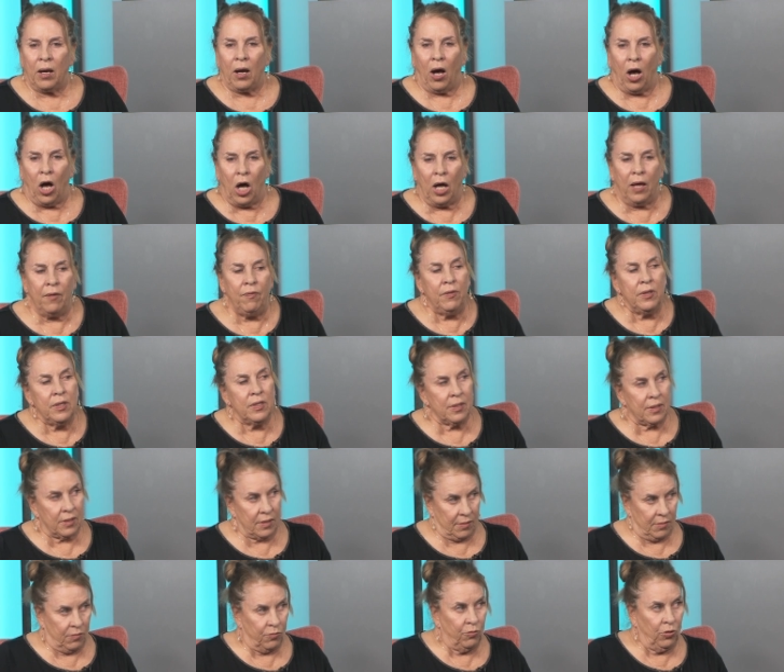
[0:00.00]
on
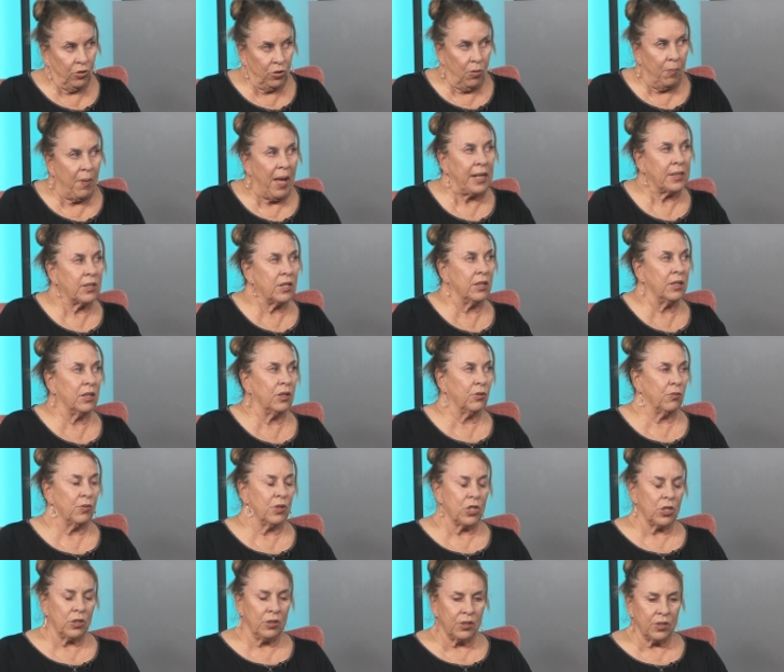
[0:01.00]
this, we'll go back to the
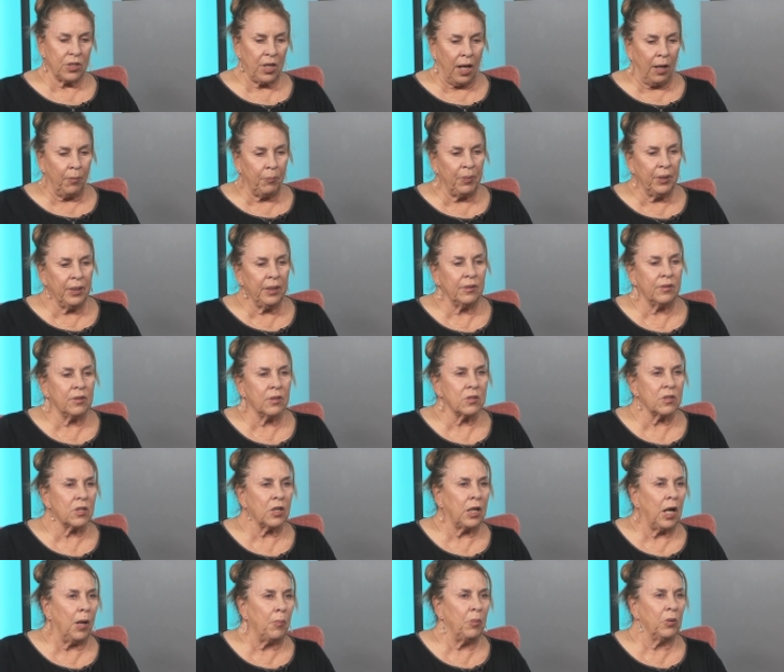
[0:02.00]
original topic. There's a
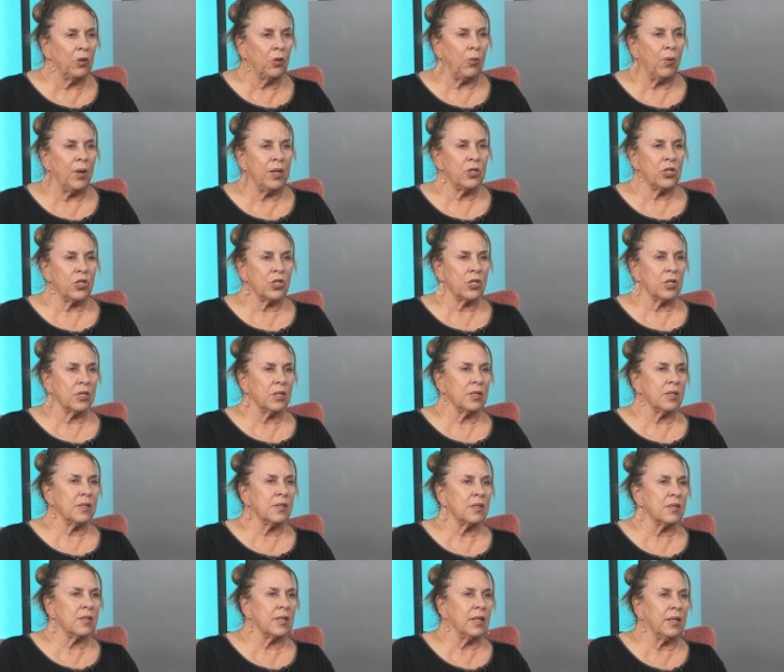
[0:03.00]
couple of
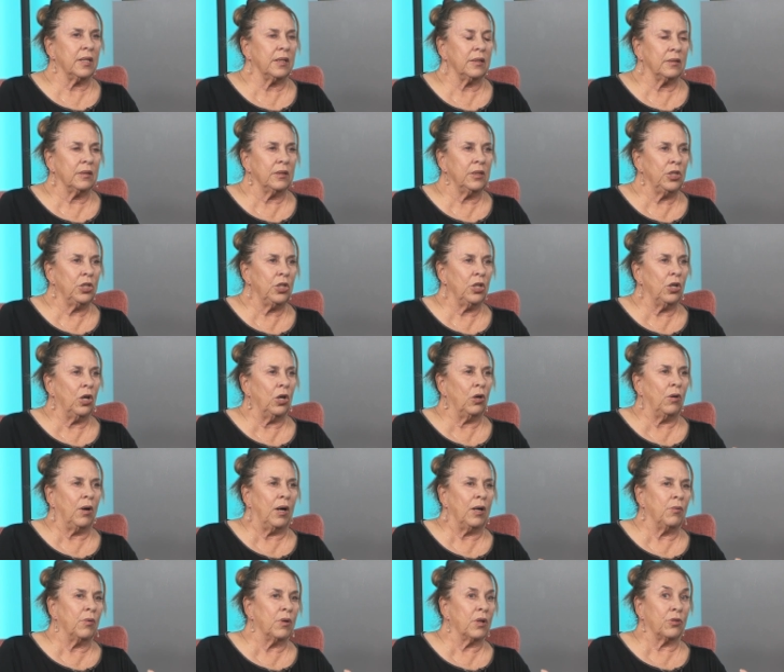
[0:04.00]
questions that,
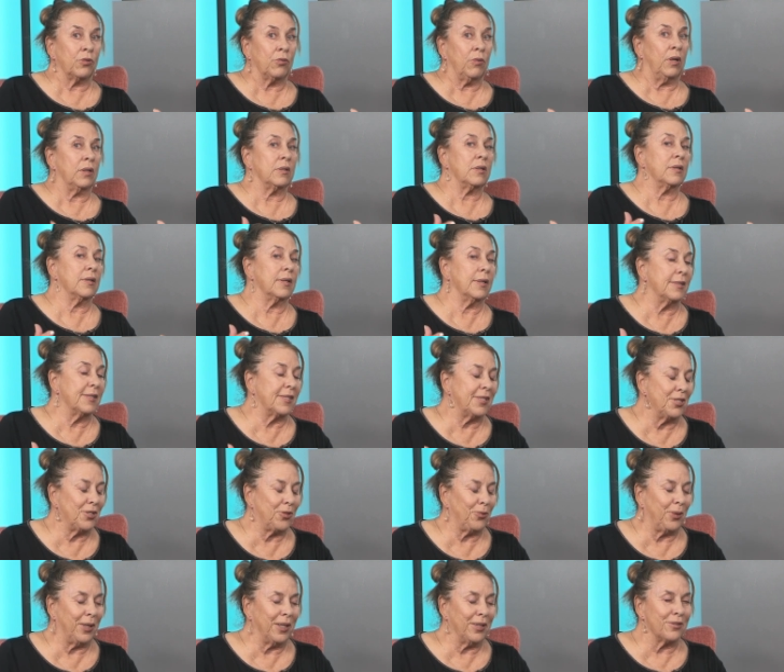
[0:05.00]
I want to throw out to the
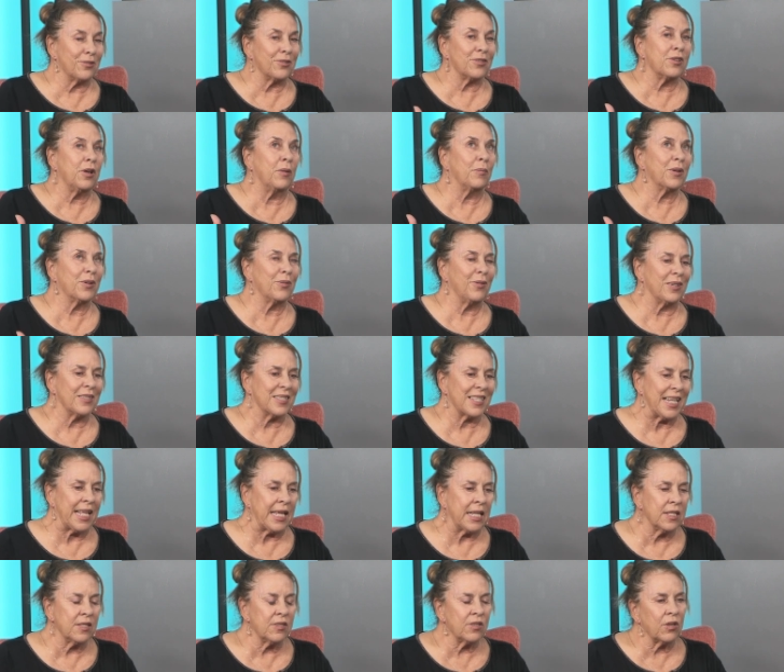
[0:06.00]
NC2A or somebody who has an
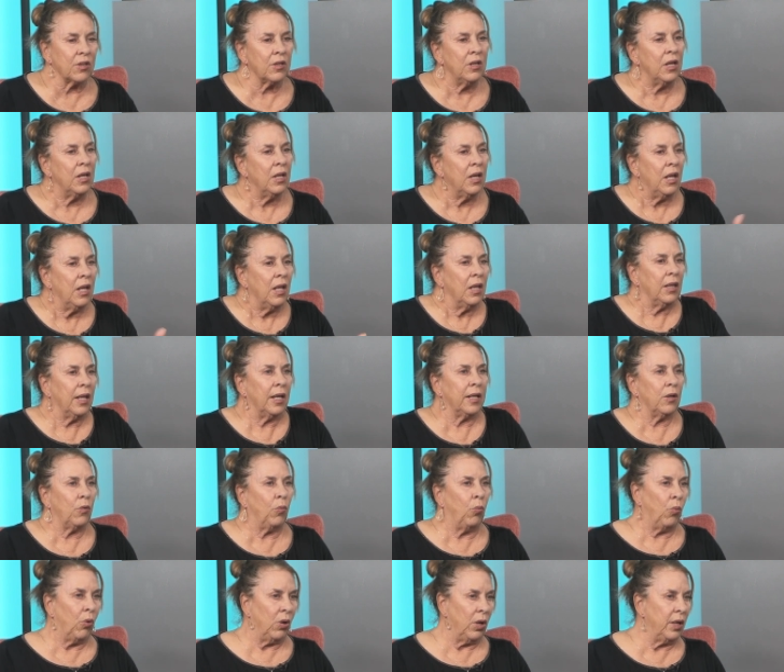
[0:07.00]
answer. Like
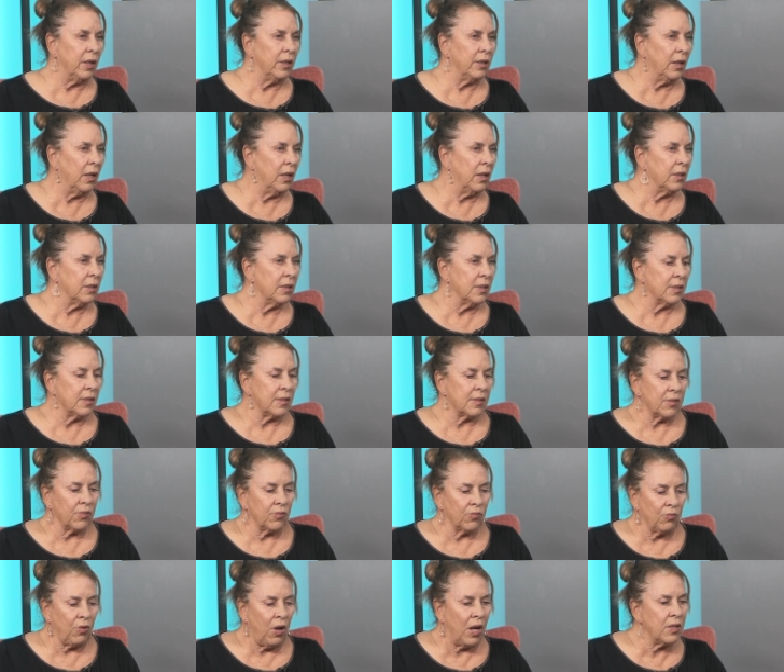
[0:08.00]
one on this
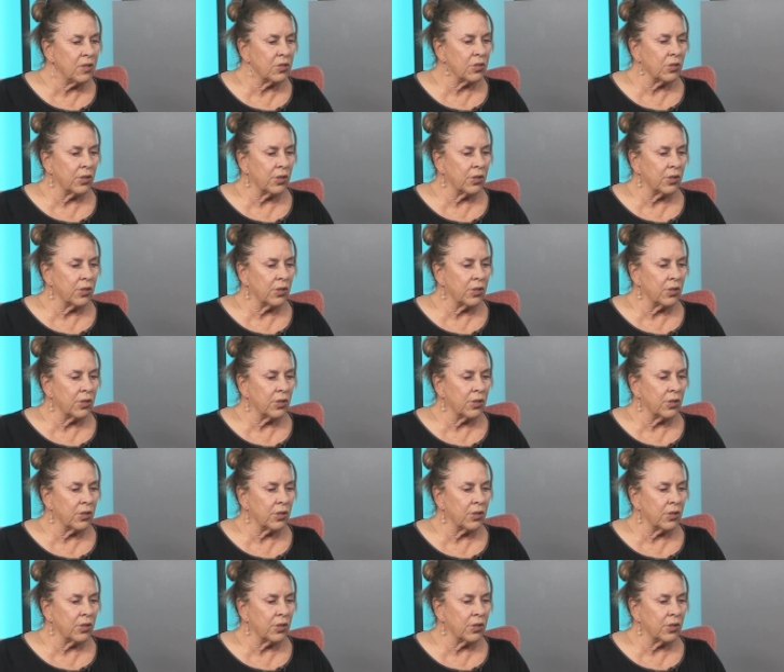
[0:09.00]
roster